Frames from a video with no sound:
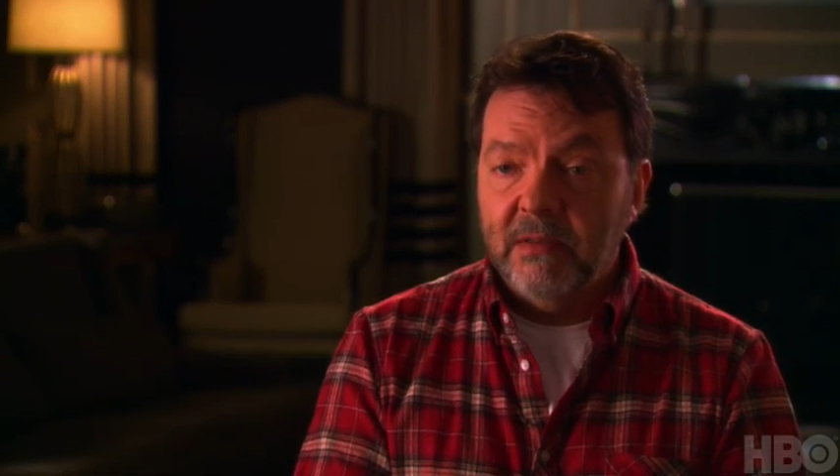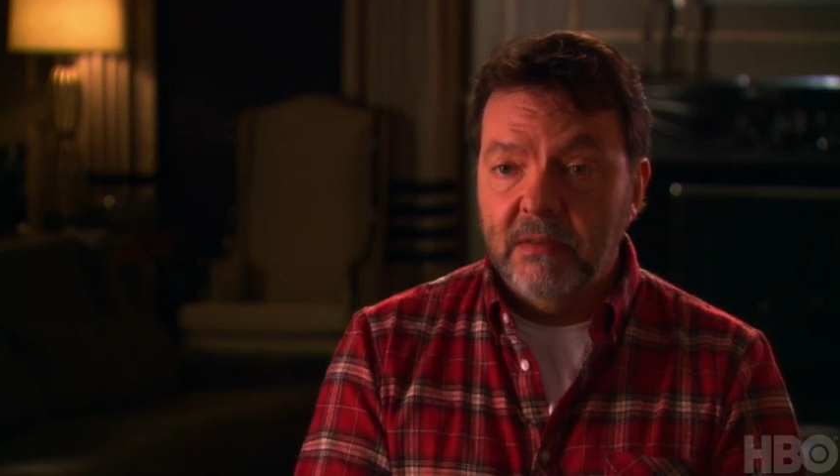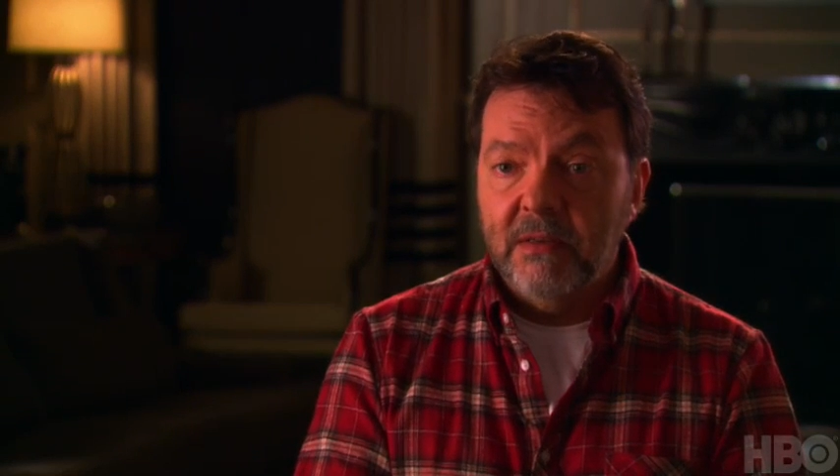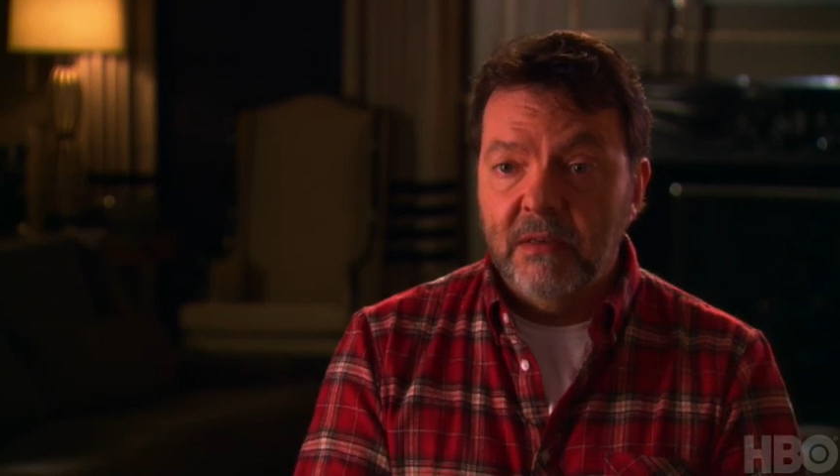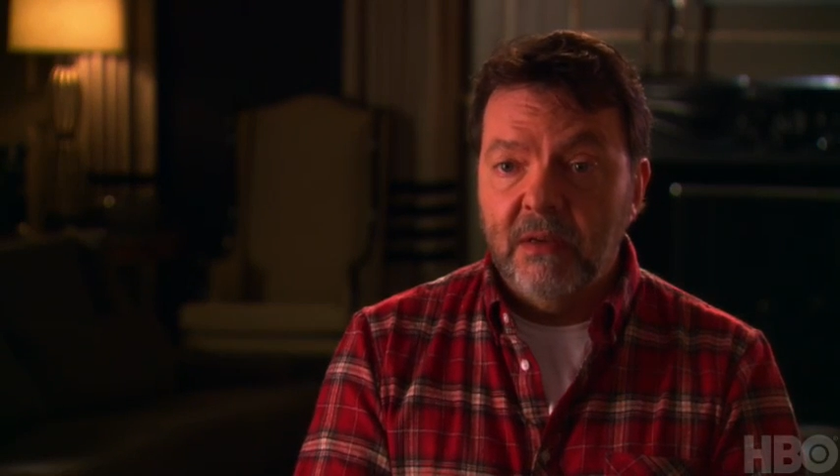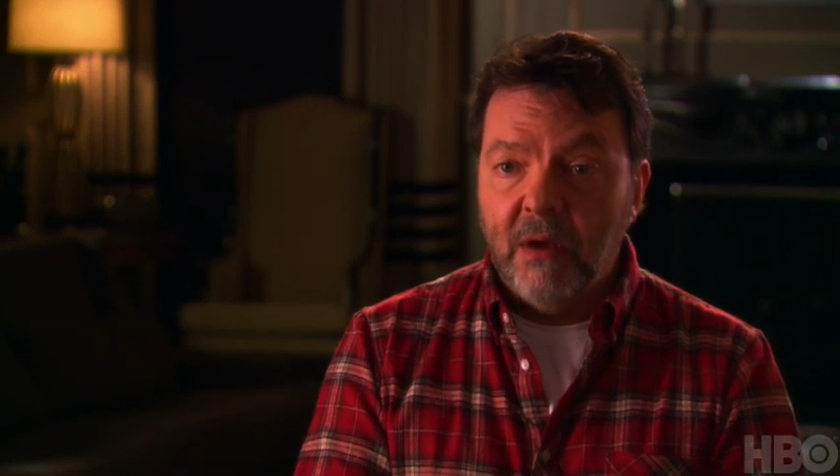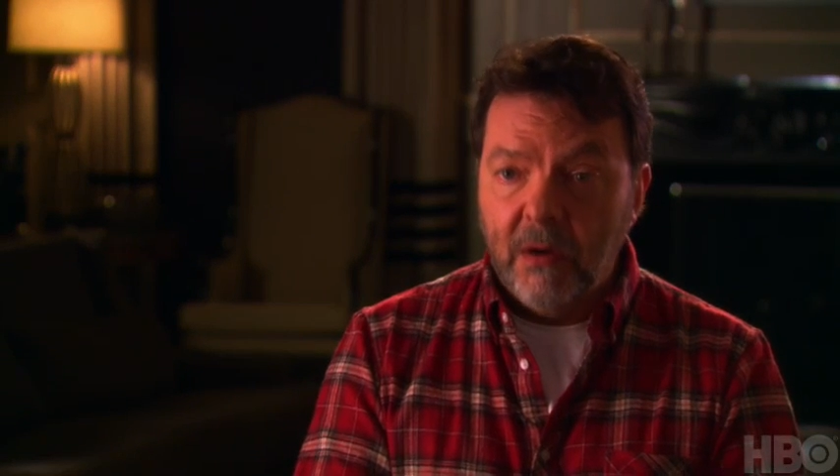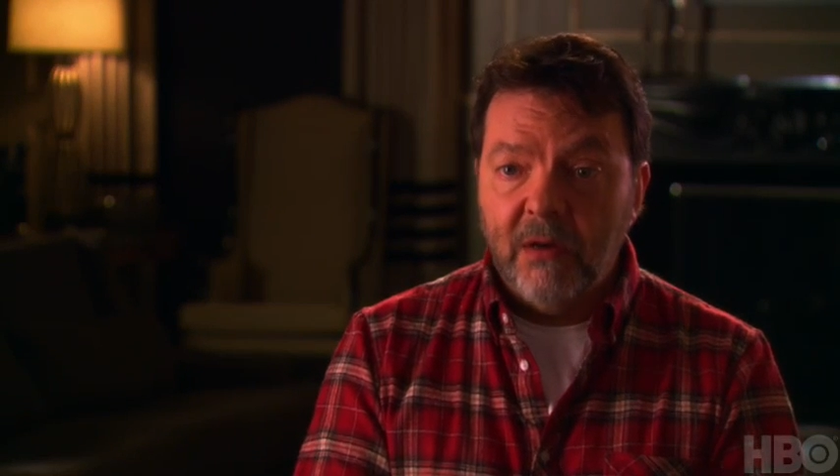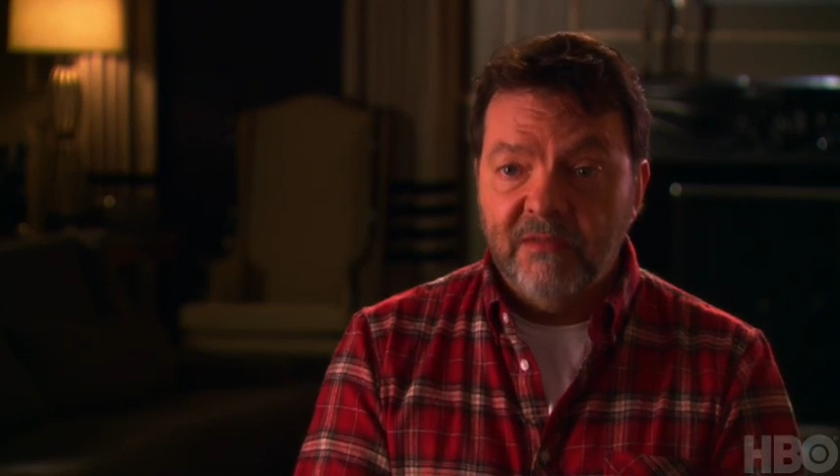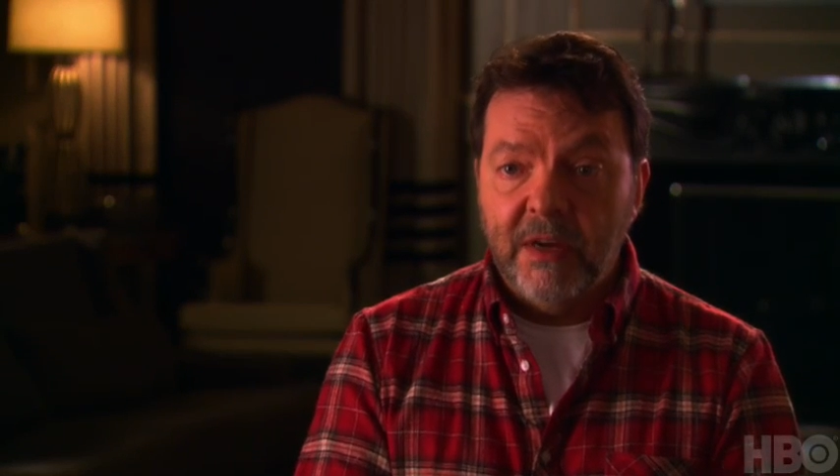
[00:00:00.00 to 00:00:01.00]
see
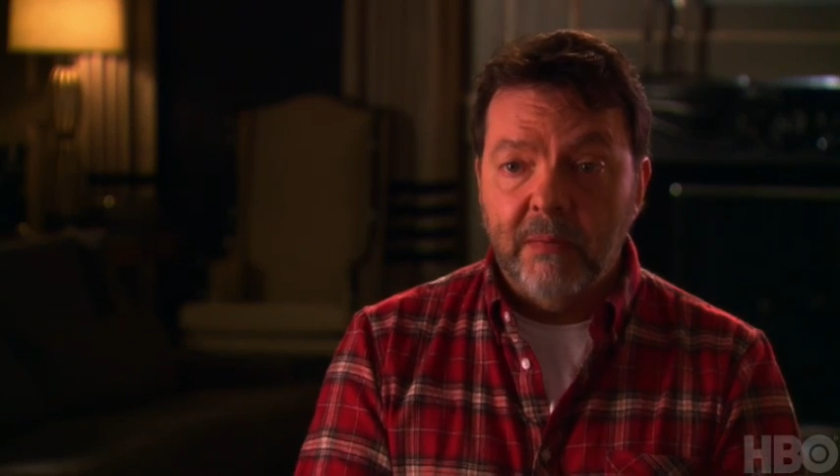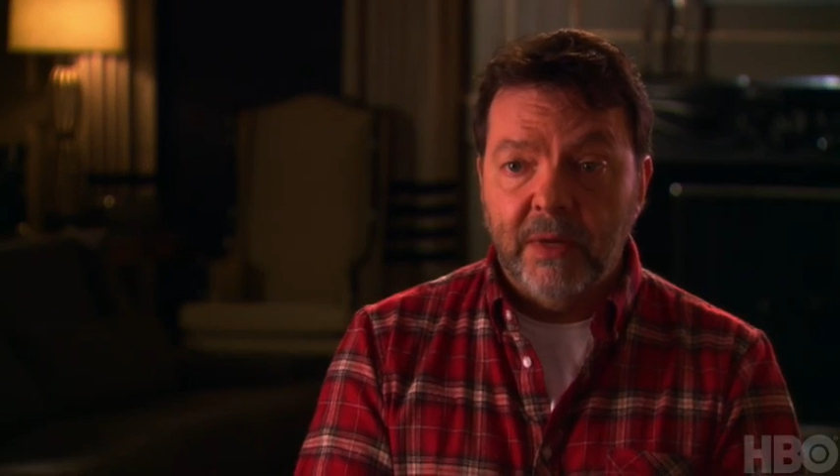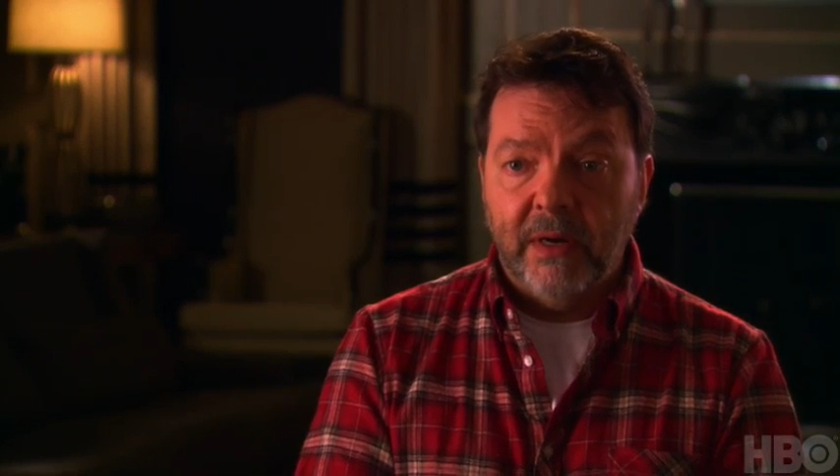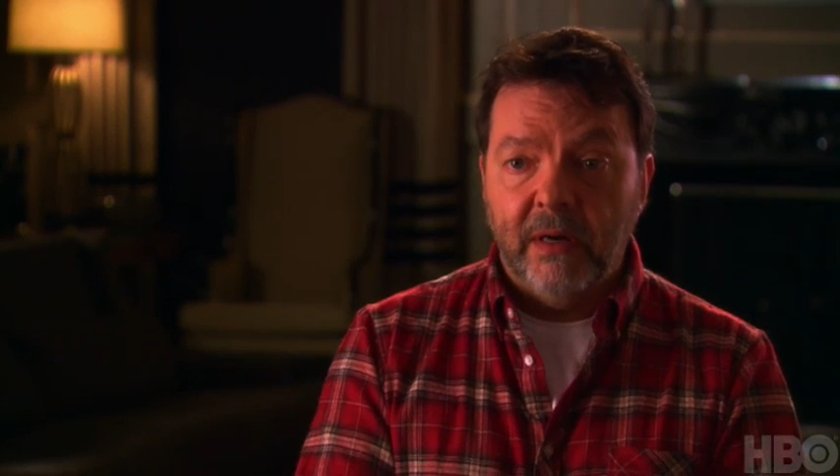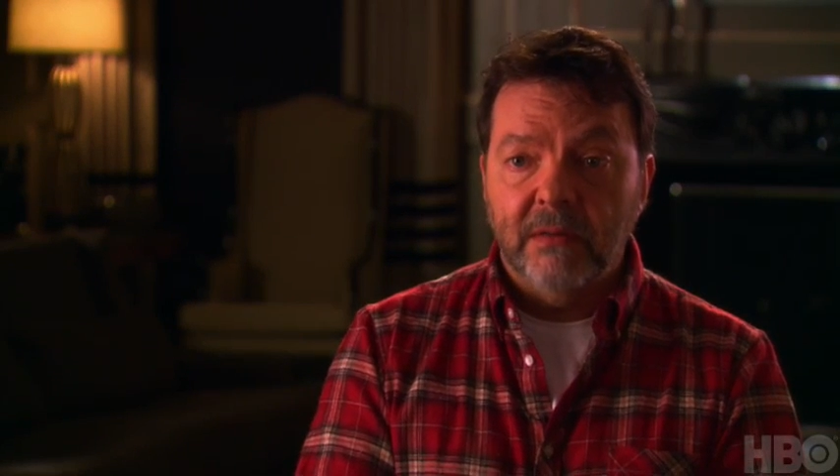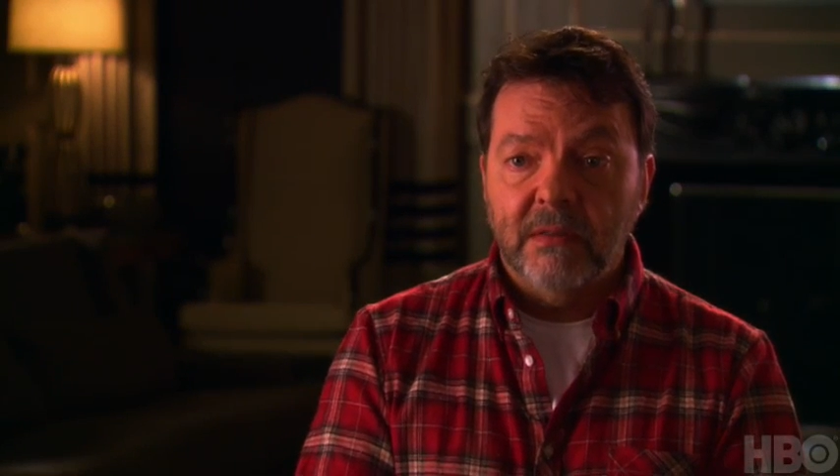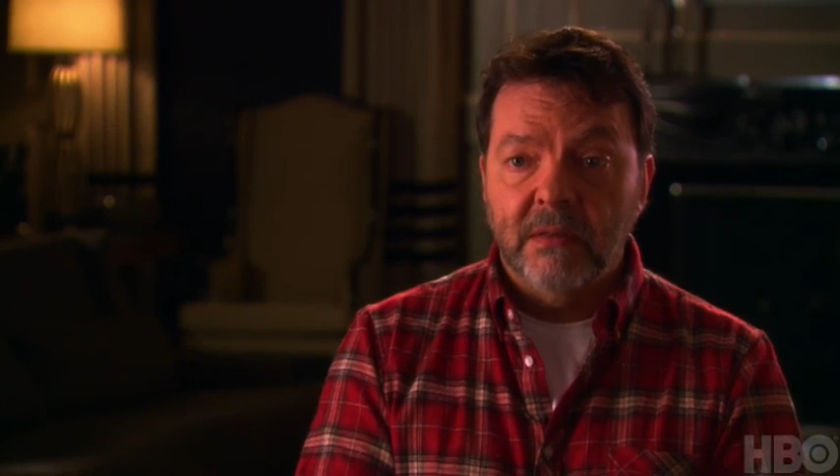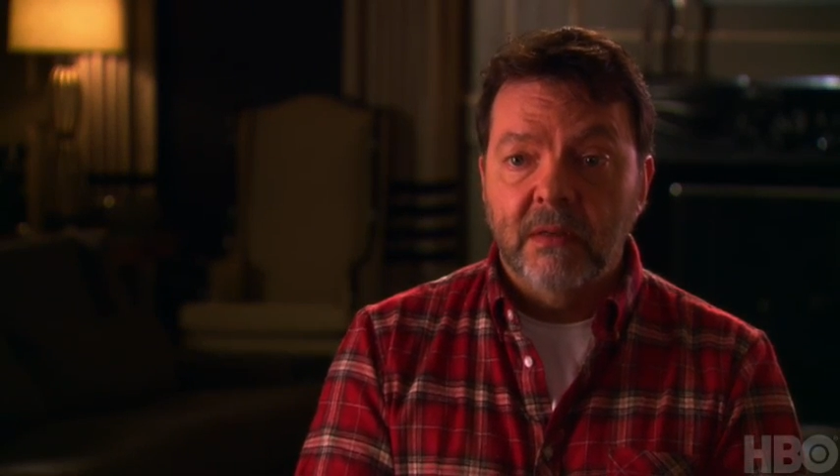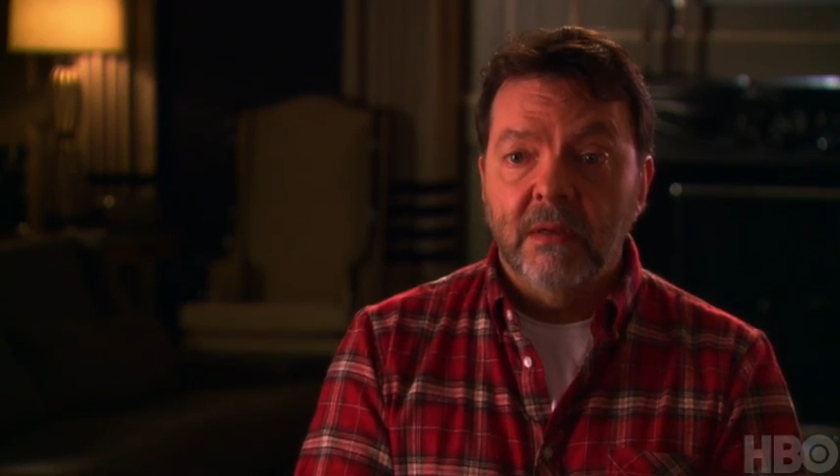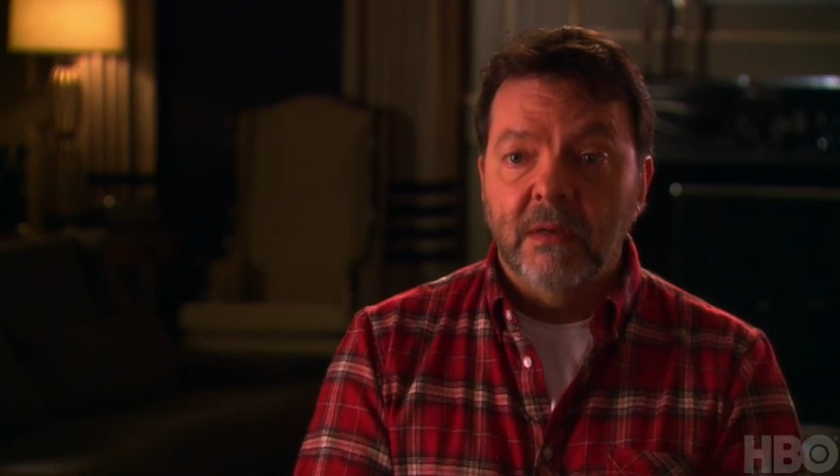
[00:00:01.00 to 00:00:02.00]
all vampires